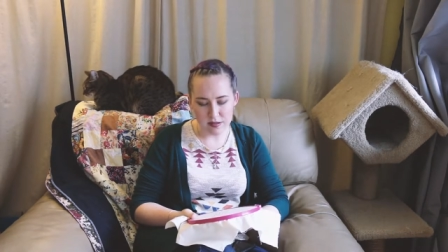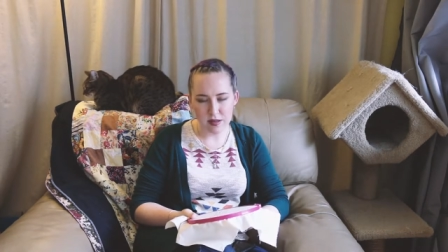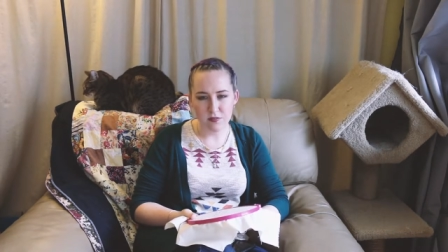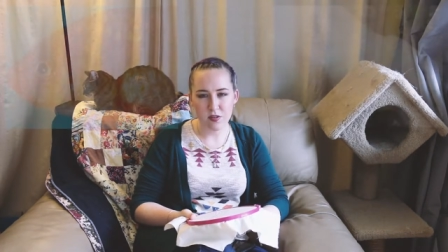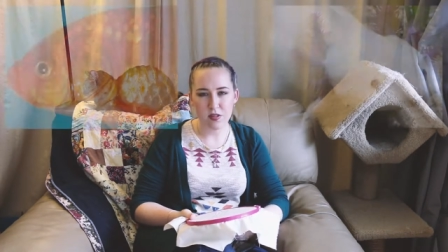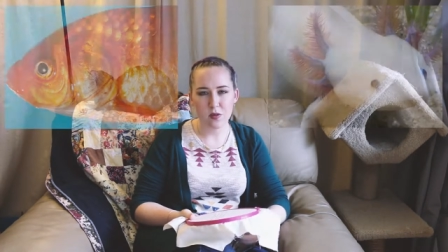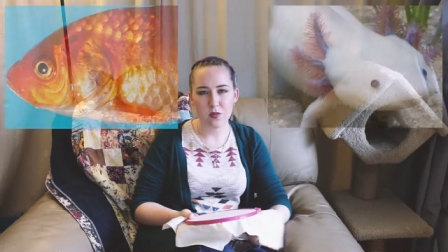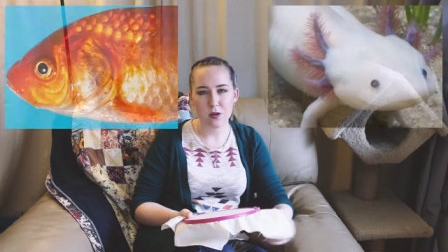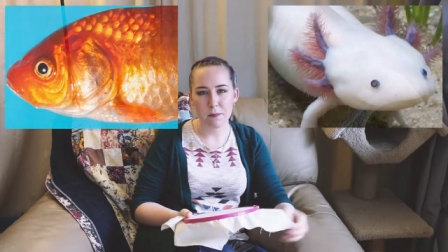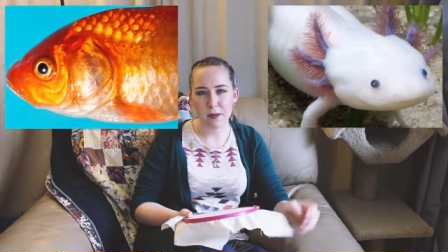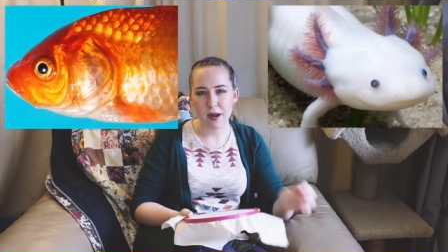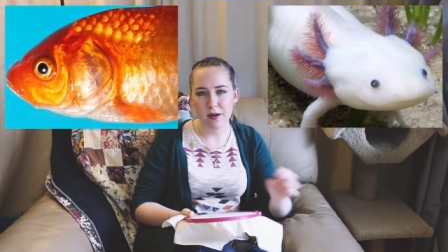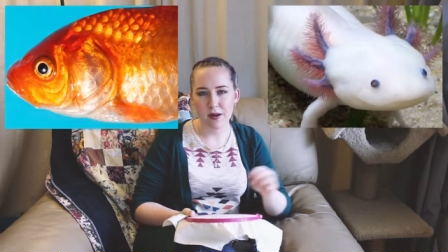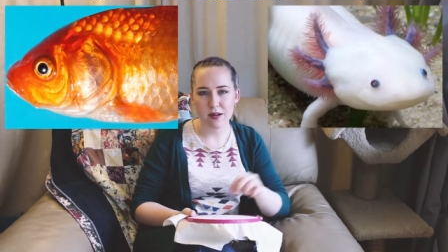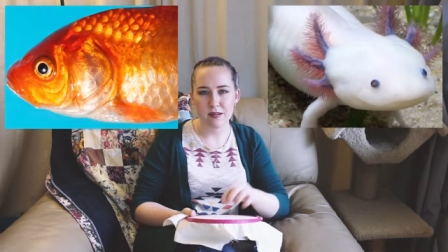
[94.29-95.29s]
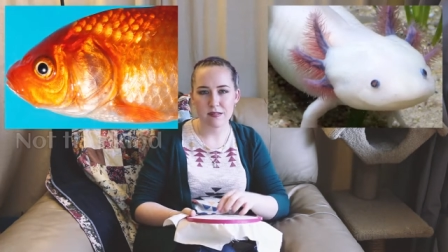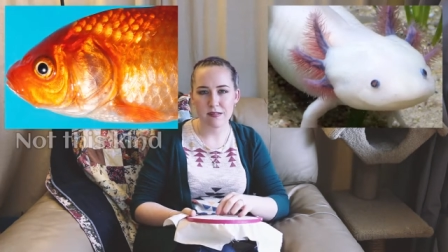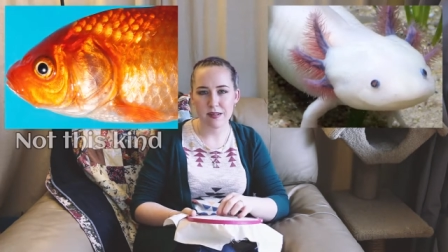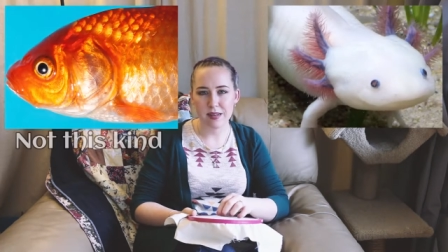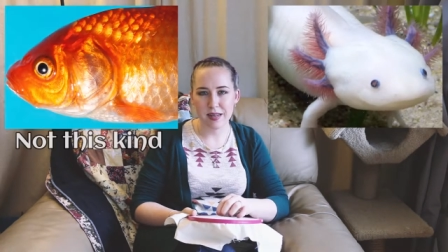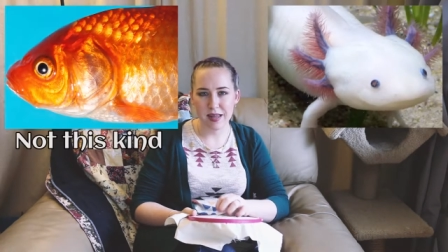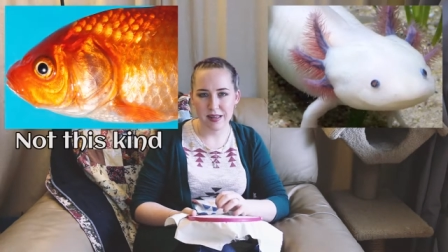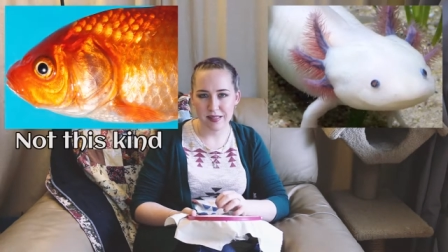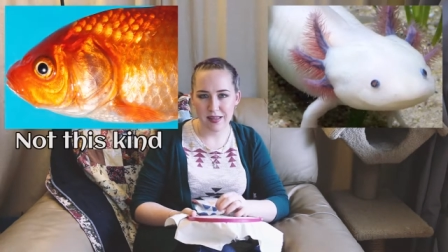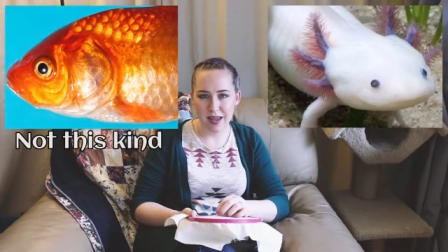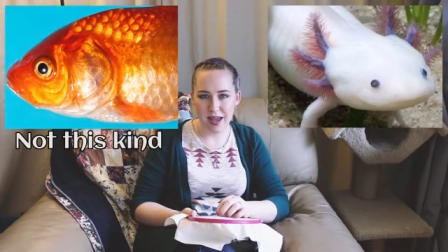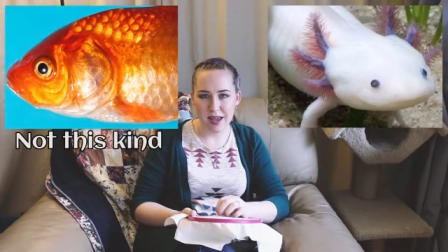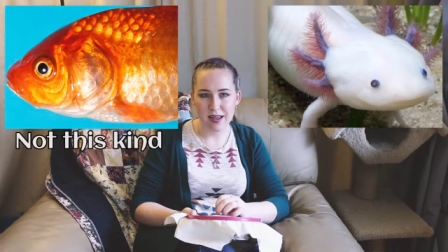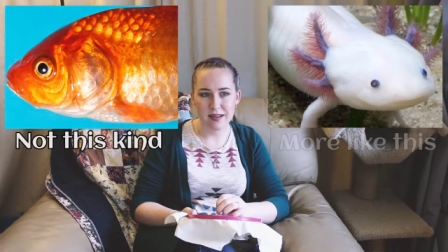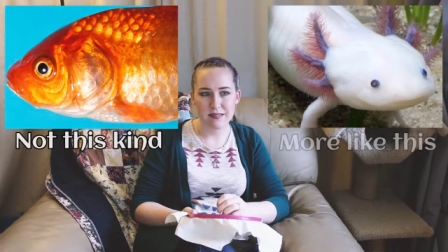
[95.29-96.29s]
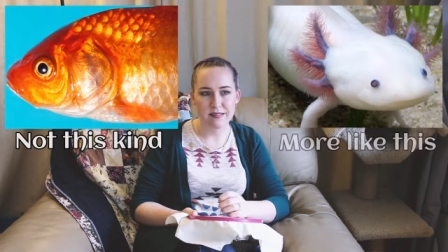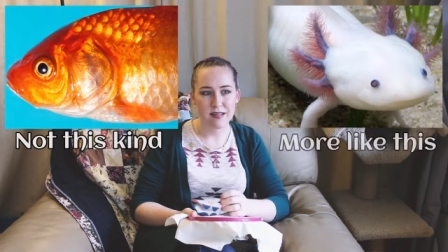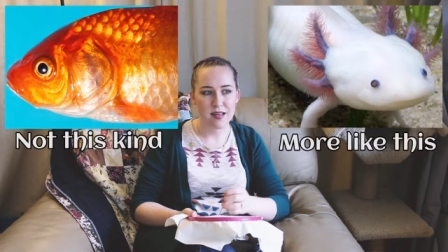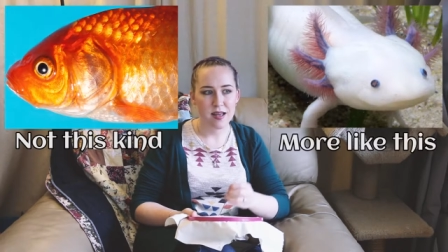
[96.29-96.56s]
Even though their parents lay the eggs